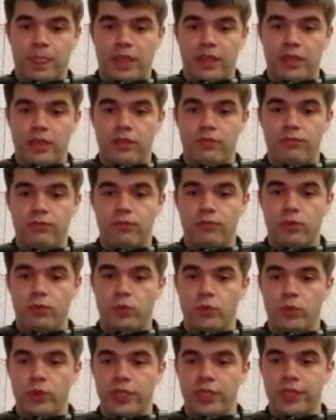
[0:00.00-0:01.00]
if
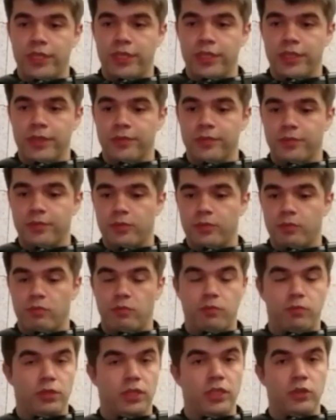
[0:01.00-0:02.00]
we
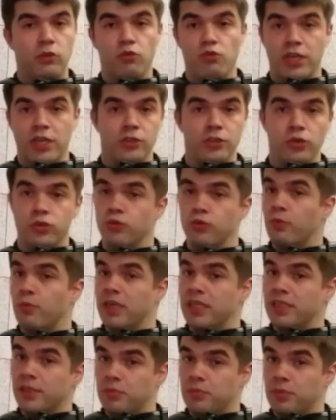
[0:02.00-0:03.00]
play one note or
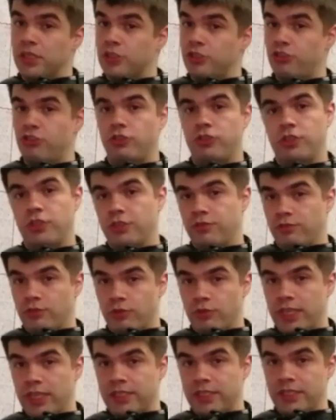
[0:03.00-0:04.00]
bend the pitch in the
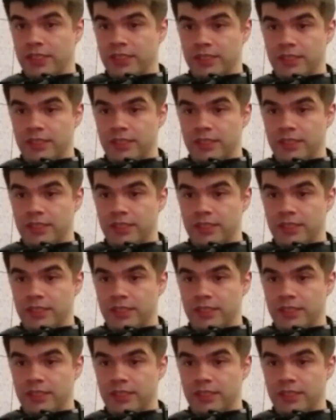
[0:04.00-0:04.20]
right hand